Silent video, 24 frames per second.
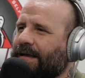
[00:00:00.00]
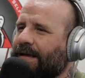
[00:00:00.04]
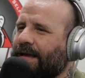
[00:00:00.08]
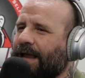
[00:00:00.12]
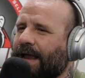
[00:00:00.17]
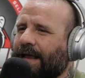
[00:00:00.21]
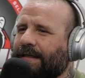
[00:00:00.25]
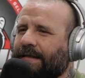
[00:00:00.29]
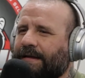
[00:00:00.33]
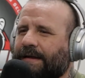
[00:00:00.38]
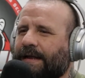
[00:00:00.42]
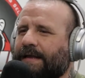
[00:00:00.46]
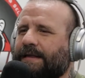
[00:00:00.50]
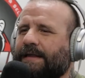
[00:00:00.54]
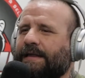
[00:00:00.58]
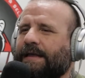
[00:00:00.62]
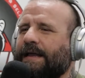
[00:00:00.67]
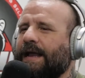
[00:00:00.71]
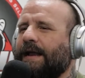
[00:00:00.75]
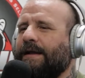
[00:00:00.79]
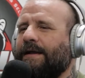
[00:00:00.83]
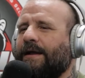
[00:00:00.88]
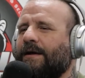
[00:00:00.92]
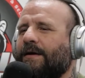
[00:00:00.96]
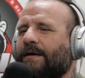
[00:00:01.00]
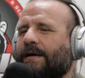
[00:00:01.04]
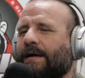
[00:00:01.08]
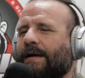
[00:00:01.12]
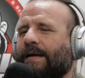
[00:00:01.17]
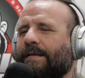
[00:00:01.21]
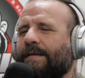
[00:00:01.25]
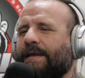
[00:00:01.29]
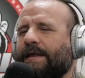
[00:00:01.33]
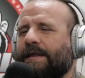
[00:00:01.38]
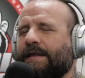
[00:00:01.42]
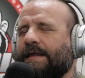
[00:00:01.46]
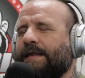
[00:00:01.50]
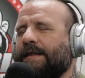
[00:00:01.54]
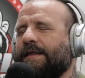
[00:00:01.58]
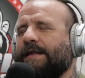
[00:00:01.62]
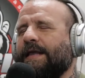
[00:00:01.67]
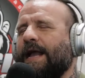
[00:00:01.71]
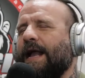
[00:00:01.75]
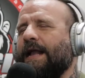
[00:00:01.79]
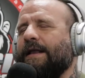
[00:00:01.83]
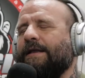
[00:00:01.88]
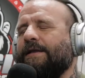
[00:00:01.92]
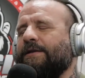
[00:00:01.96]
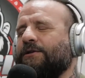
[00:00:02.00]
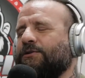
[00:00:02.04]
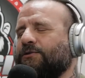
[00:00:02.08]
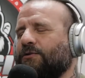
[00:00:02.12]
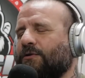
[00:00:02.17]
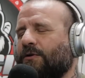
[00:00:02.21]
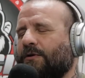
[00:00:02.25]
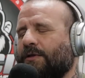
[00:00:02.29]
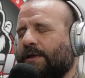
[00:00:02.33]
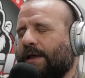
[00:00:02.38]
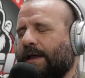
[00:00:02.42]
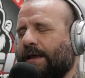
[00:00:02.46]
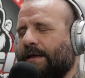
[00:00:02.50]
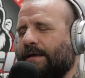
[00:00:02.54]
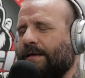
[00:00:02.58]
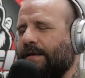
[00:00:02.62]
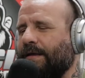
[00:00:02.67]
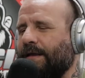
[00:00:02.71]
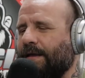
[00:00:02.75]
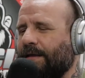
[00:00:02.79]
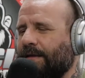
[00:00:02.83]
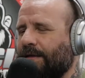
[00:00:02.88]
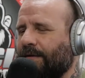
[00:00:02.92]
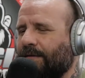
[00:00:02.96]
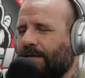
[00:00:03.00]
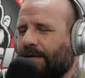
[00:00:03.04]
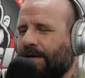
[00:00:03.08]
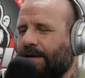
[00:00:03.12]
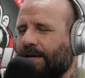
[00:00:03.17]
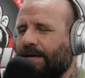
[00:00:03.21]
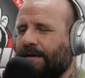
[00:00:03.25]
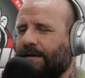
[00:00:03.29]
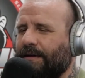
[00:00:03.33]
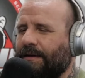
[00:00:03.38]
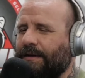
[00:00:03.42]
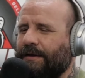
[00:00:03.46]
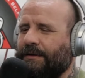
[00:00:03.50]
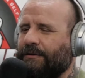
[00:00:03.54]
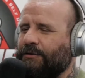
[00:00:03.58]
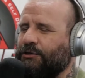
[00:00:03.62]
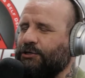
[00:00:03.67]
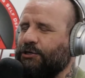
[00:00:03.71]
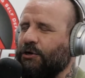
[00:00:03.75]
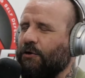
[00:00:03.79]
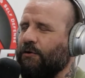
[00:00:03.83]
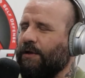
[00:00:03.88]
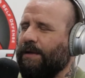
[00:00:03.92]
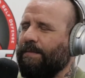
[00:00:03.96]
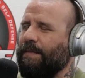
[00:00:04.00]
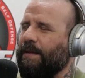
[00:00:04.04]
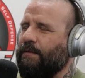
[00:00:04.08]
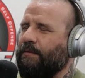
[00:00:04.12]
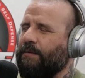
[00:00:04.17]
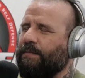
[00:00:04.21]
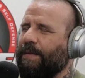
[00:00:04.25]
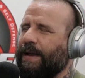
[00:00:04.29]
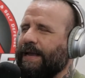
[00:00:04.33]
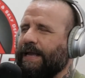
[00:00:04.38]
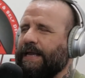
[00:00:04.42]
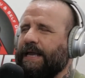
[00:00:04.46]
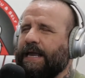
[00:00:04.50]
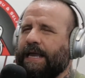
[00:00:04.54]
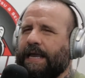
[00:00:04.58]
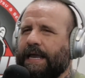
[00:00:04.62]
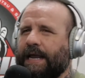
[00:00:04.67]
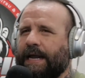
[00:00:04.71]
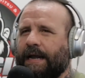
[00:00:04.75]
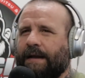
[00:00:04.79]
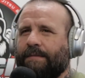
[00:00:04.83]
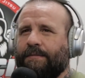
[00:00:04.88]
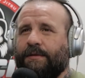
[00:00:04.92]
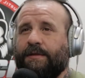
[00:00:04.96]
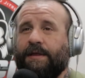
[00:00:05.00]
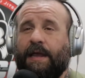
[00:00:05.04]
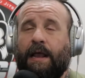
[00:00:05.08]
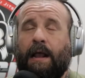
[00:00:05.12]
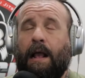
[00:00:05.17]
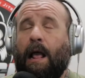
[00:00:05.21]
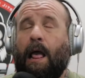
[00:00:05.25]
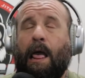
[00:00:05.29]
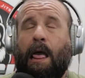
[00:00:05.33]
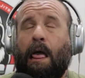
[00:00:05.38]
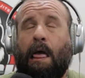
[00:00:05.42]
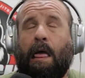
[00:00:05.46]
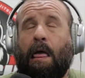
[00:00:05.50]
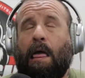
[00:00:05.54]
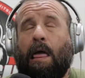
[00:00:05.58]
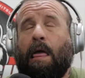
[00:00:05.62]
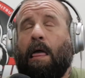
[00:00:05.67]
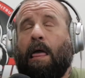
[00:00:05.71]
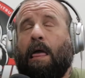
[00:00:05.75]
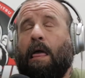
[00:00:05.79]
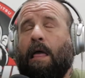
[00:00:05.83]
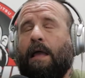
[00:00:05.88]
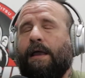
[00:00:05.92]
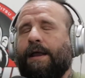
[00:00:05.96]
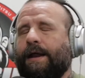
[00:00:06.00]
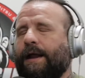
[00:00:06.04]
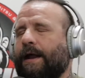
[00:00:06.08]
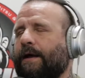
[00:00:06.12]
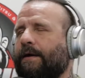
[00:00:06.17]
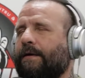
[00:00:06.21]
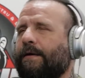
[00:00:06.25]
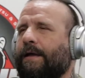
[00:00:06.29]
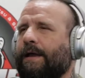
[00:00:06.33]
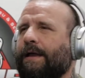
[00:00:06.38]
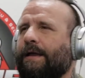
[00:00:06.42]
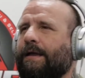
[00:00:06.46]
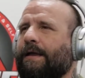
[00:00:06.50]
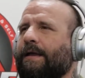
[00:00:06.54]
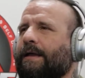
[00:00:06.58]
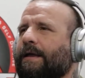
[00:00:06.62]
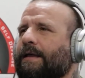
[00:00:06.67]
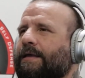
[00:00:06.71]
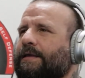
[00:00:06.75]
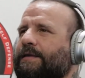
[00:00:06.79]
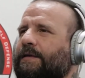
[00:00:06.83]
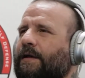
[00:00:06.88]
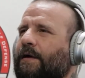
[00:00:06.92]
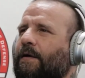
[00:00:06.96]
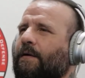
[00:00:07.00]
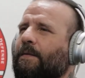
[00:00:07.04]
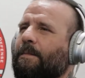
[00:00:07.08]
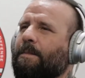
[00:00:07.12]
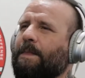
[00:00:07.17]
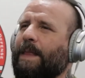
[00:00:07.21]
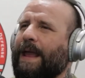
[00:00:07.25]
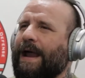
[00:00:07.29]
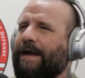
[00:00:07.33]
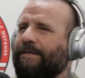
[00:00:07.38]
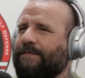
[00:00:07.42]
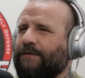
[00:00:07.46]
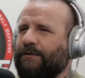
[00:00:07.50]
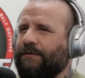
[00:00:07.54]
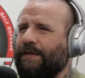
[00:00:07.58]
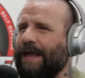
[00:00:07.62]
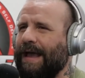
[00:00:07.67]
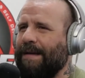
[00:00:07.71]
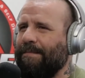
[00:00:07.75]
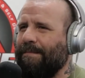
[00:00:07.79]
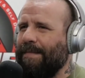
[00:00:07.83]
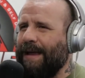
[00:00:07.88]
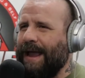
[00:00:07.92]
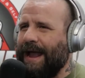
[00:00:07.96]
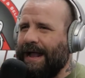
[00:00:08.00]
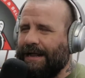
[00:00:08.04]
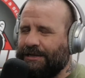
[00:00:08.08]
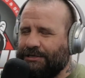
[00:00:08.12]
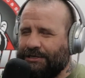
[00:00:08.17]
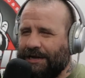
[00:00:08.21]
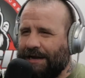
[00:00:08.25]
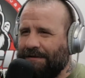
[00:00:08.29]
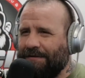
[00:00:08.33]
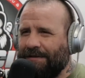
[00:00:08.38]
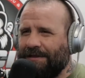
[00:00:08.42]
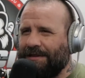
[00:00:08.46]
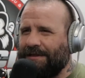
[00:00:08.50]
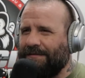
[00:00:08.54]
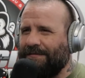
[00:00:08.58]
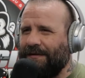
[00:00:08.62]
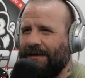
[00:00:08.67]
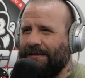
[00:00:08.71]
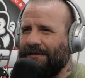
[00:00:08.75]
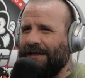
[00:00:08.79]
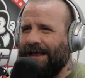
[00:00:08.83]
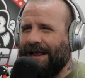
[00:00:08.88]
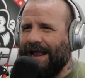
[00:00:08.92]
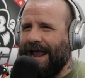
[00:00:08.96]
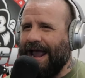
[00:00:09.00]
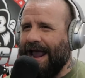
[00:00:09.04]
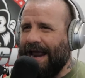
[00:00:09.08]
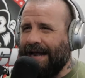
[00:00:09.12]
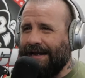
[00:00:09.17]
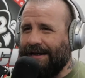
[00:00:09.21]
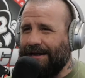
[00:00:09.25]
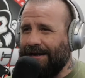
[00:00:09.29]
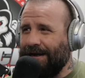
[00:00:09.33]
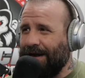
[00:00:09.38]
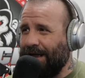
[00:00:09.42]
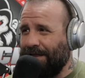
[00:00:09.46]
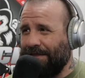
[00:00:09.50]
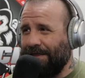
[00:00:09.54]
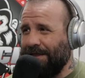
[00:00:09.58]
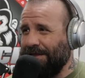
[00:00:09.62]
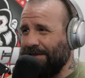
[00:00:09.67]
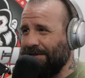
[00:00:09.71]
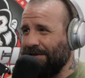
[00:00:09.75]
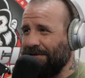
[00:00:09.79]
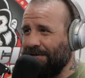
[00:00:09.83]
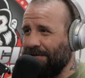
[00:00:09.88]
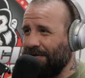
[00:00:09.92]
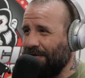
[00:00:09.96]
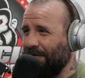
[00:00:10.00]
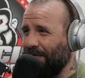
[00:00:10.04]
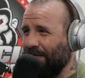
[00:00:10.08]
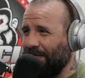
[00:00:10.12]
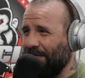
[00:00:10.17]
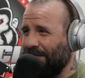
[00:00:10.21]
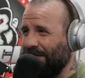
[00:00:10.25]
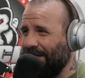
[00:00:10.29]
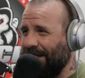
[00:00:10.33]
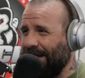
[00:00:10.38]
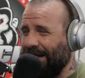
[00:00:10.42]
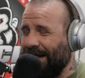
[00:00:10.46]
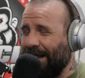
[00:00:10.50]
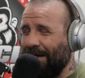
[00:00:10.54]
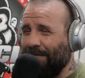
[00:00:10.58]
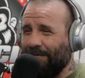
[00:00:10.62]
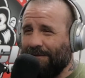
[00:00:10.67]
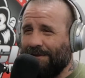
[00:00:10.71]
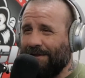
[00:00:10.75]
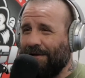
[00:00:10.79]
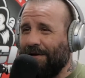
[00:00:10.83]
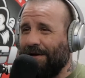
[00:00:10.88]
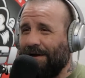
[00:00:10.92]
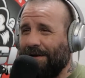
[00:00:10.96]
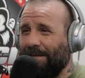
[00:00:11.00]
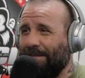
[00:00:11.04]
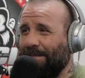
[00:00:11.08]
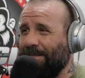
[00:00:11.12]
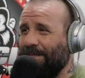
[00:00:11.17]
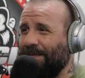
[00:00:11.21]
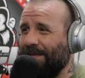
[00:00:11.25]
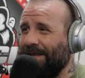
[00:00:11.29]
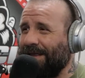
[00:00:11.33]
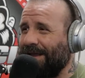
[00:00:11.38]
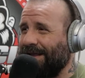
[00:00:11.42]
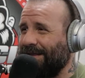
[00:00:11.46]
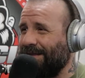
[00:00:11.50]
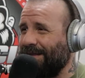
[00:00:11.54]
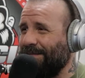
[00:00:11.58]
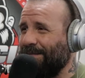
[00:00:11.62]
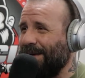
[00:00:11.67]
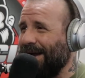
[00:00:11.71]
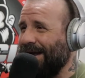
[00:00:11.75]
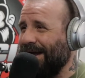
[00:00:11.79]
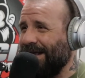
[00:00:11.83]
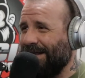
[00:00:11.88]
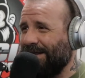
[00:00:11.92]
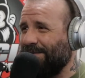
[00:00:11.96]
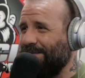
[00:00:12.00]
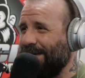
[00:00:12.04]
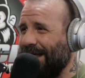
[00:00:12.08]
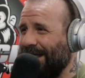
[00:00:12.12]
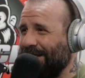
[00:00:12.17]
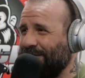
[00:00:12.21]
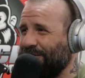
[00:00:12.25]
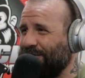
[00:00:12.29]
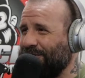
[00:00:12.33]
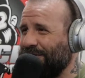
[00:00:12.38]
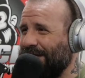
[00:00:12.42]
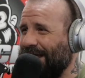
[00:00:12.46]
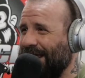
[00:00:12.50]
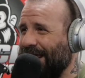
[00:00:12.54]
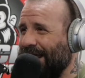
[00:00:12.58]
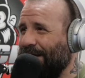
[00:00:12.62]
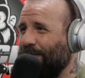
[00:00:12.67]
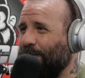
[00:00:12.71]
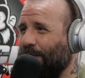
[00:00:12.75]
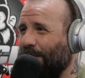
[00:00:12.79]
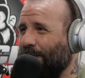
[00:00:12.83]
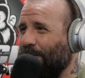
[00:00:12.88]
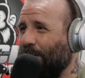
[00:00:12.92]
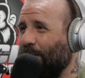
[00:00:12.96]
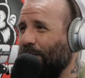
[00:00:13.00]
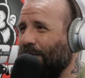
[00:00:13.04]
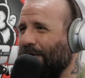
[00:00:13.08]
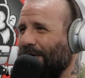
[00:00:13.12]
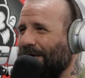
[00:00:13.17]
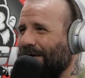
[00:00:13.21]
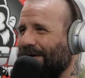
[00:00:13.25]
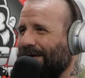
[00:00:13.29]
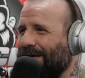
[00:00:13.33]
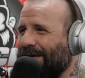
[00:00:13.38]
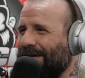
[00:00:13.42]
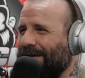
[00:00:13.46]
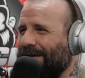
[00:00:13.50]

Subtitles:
And the next thing I know, he's in side control, like choking me with my gi. And I'm just like, you know. So after that match, I just felt like I had nothing to lose. Yeah. And I was going to, like my next match, I had one more.